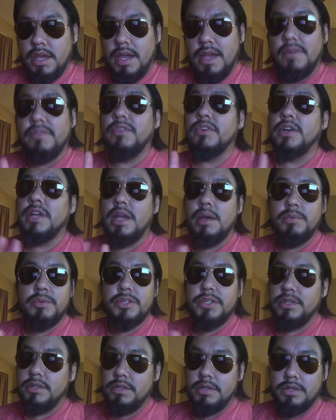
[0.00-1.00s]
And for damn
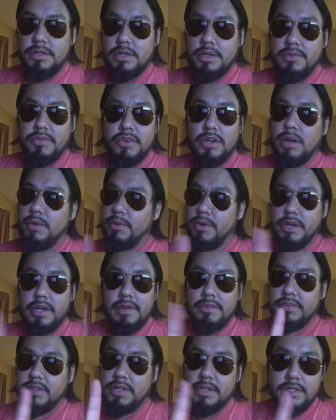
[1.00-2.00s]
sure, if you're not ready to
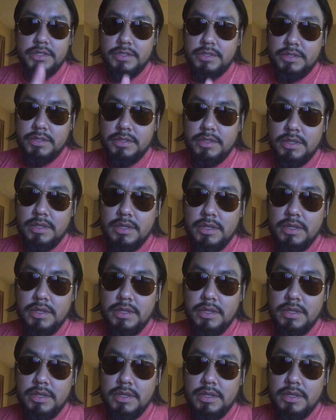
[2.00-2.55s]
have kids,